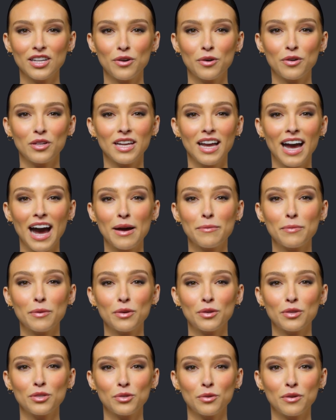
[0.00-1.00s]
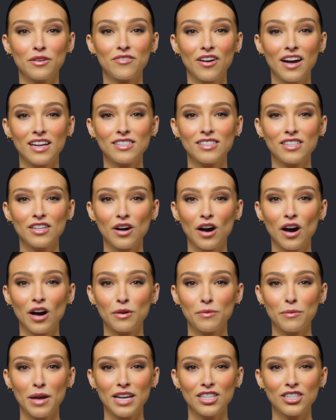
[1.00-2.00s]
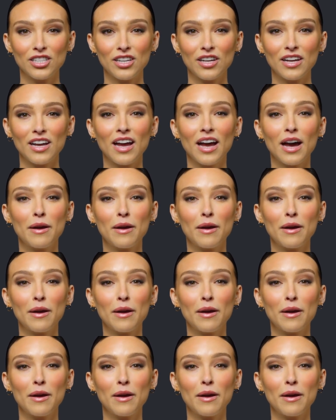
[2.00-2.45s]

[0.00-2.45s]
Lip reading: or the capital to invest in automation